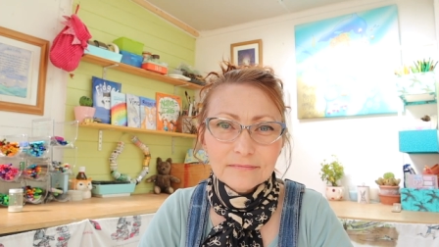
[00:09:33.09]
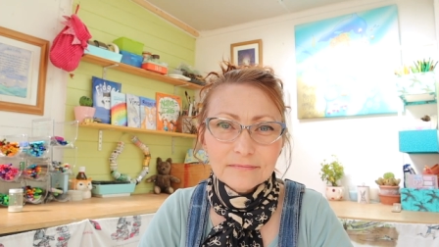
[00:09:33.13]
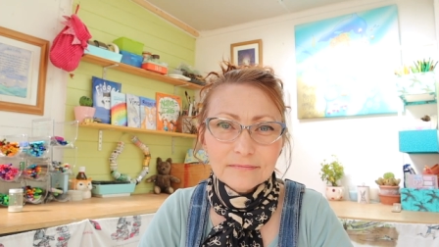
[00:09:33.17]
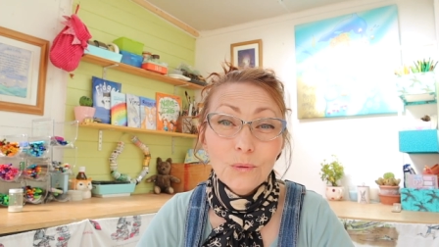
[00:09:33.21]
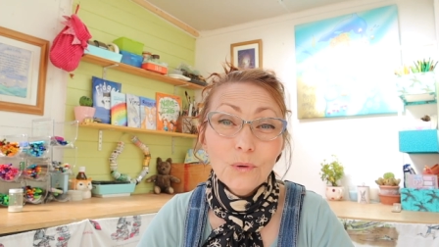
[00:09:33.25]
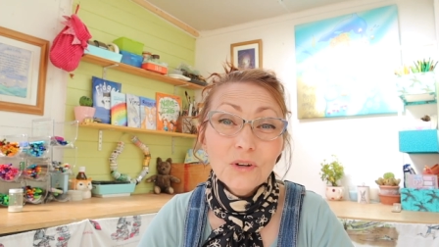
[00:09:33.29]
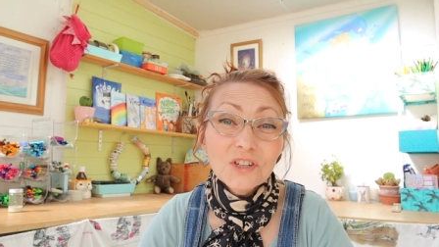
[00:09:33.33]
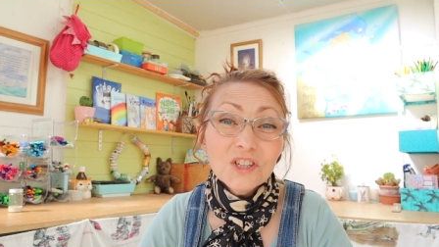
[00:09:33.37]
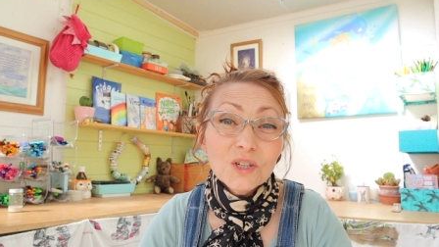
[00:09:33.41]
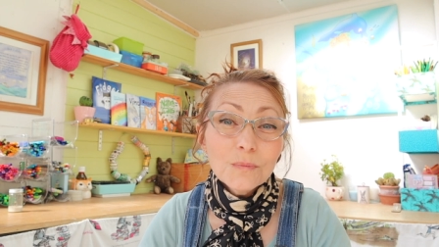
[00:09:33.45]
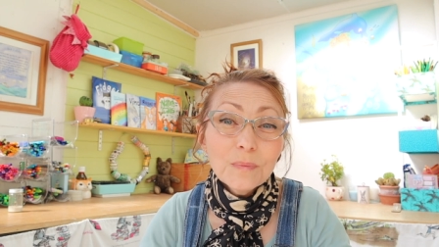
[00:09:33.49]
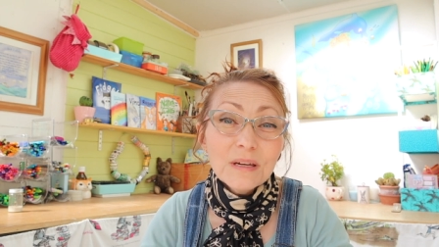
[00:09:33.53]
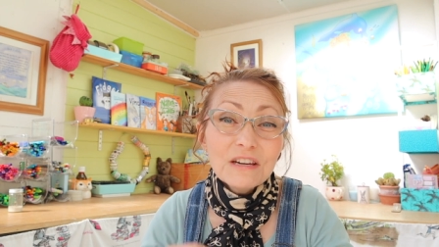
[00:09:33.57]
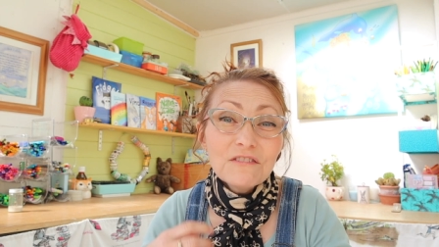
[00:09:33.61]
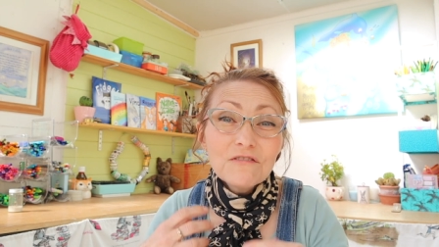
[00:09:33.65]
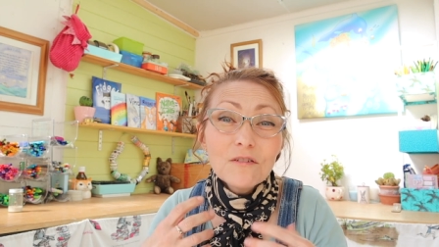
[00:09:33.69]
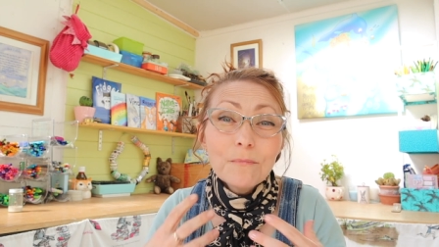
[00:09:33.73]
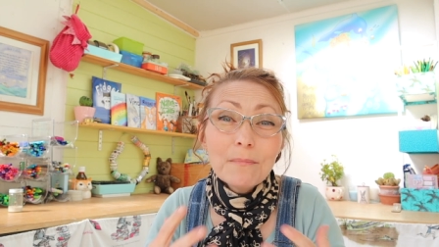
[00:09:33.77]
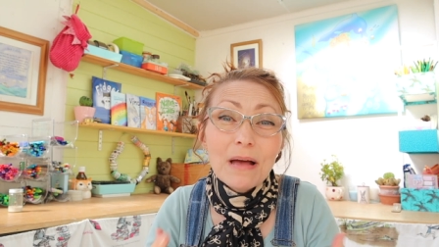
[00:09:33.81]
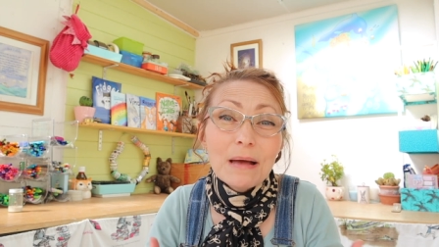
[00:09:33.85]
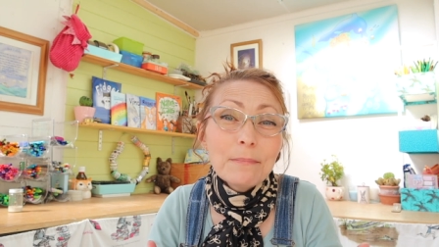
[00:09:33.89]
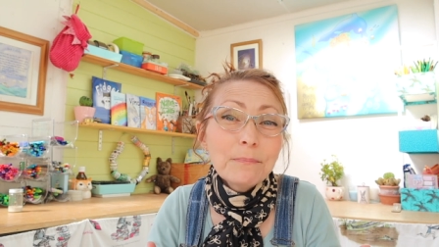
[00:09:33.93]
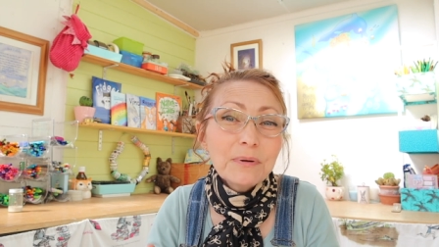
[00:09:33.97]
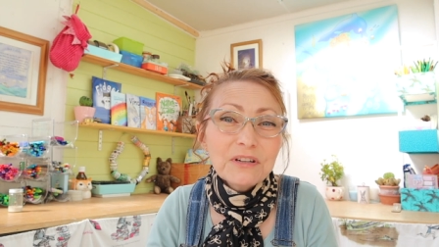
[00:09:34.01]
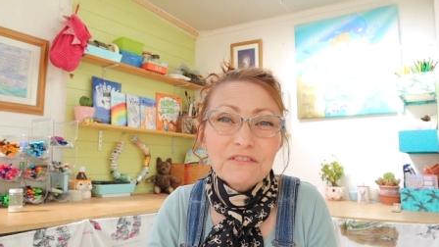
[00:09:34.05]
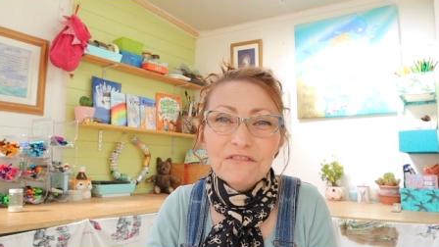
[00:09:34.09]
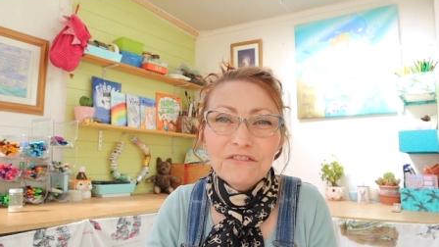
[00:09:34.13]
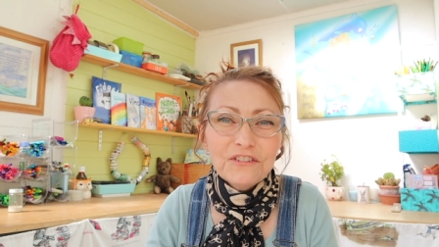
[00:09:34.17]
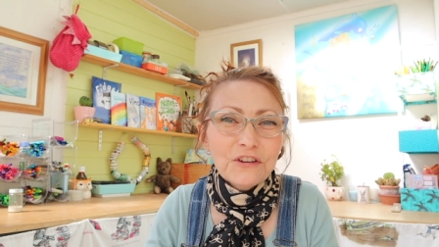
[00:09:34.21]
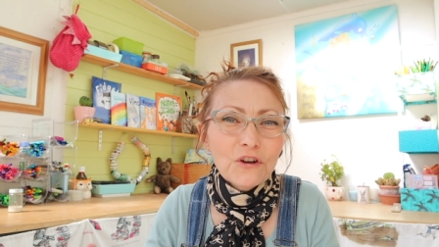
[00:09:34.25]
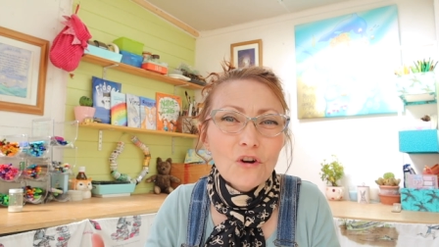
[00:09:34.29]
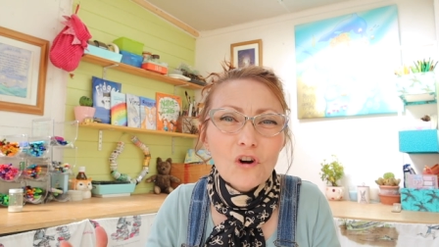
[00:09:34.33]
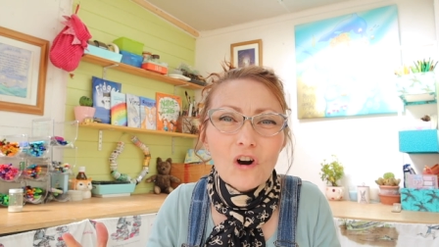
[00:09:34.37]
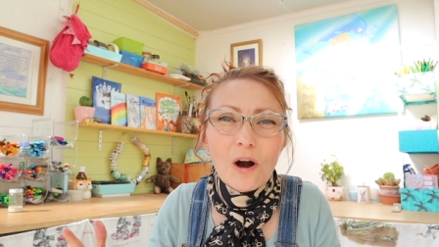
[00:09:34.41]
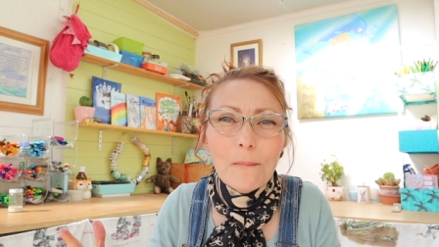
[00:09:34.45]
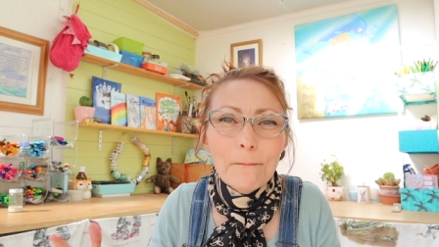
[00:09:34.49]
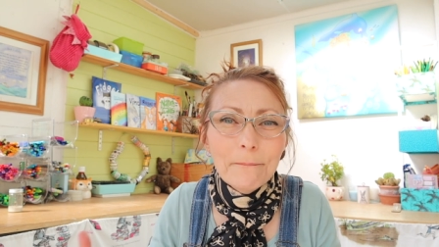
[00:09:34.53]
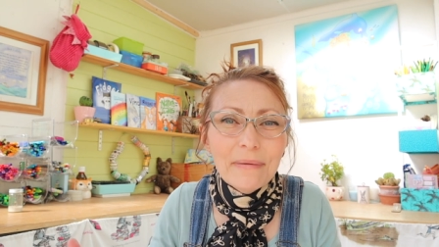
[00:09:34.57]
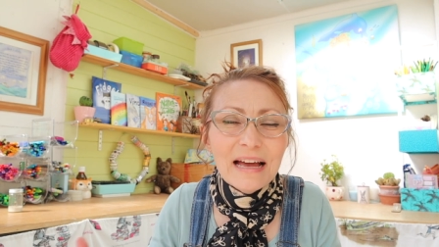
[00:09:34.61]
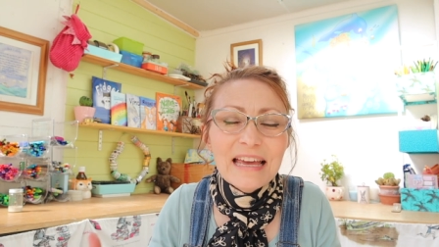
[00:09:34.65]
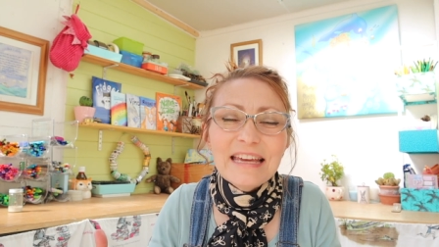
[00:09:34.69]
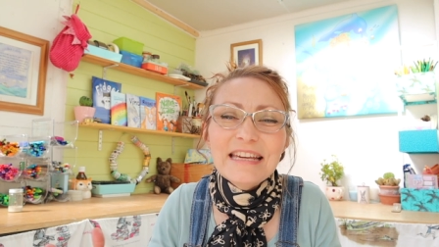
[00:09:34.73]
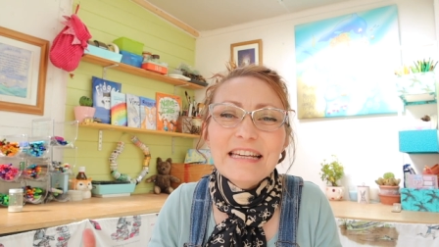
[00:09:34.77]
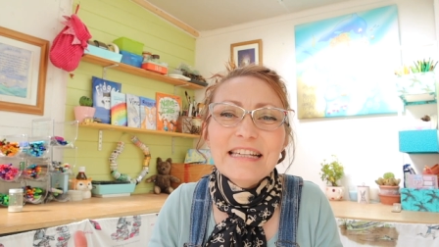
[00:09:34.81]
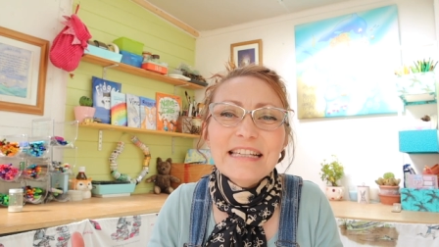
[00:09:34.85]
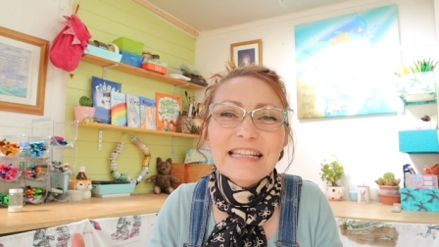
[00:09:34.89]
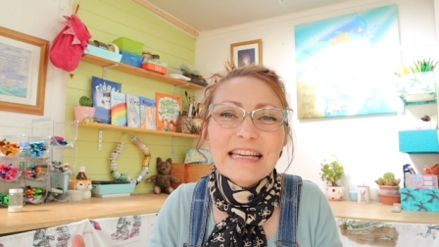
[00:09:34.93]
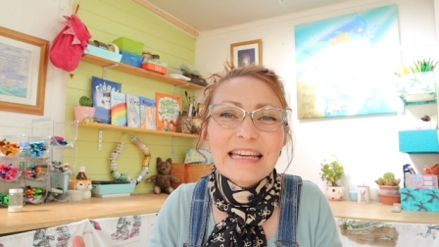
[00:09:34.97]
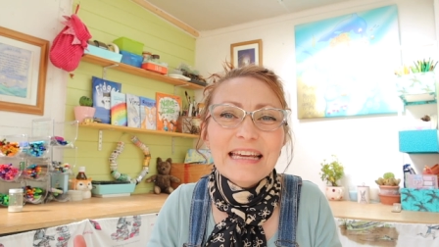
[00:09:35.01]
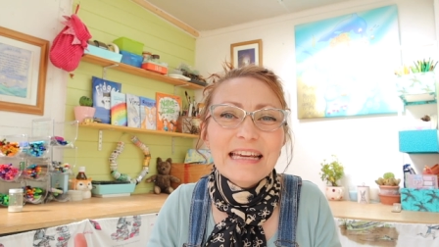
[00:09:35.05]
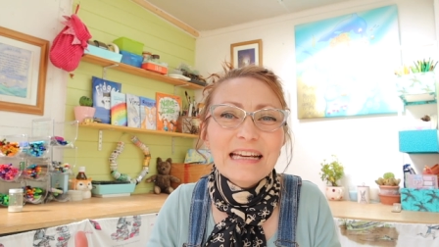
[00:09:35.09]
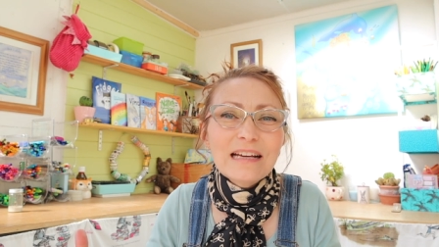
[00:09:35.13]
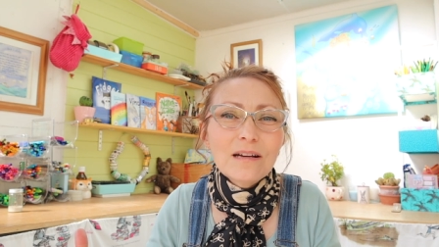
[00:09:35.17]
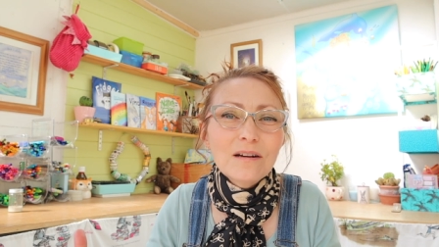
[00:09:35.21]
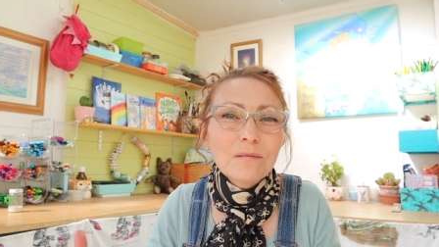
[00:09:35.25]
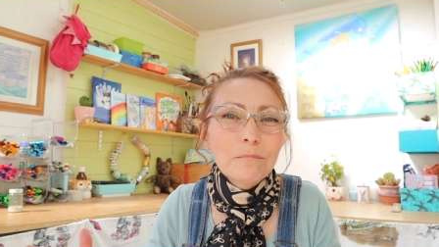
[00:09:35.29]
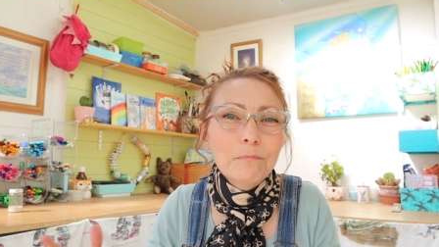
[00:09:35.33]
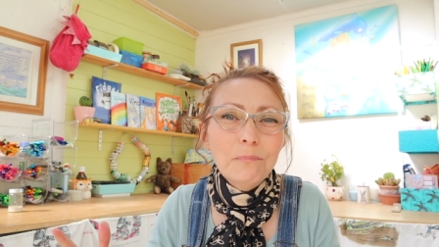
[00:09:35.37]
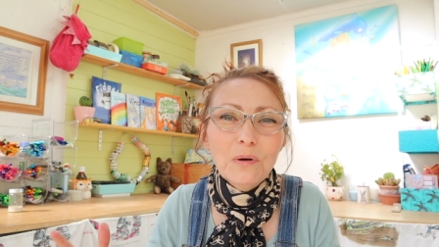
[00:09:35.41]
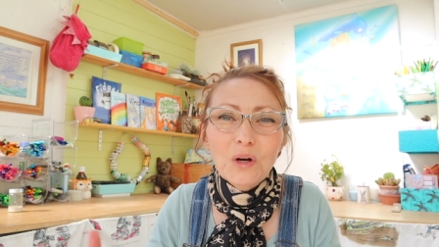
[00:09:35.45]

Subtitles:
You want to be remembered for your amazing